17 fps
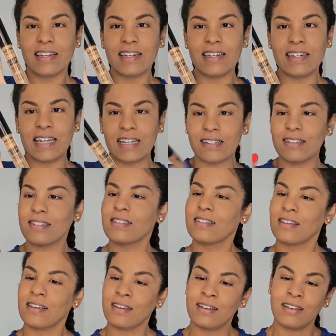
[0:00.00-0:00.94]
NYX
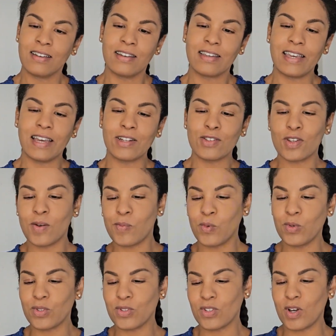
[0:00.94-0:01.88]
Can't Stop
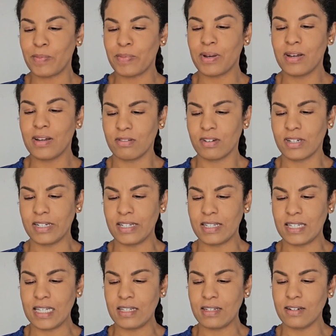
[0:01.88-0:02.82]
Won't Stop
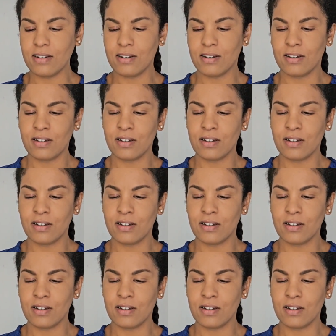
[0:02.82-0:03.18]
concealer